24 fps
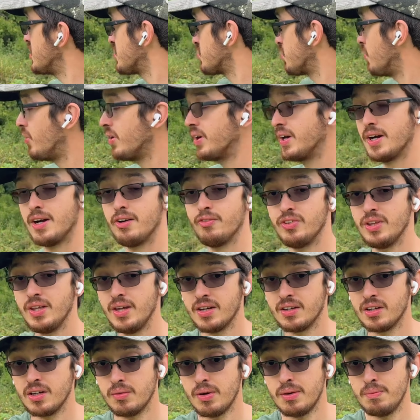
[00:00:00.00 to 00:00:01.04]
which is why I
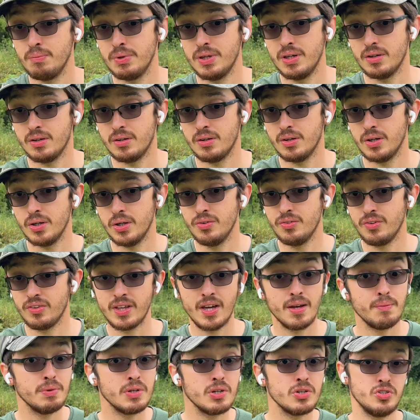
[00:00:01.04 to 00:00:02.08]
have the Echo MPR
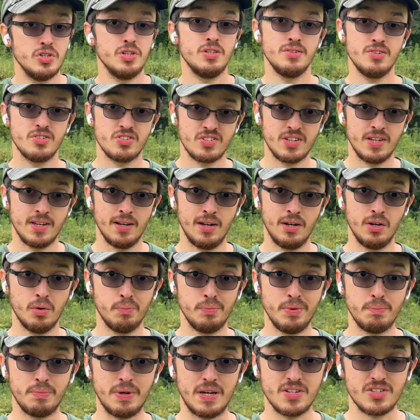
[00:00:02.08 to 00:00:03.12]
over there because you can see
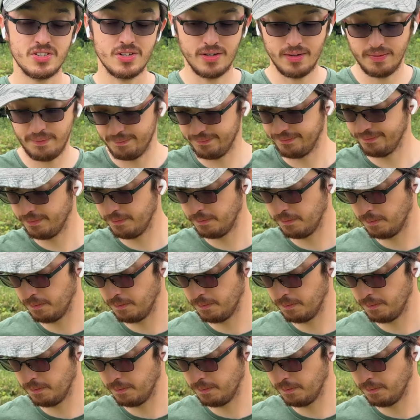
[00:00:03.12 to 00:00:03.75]
it a little bit better.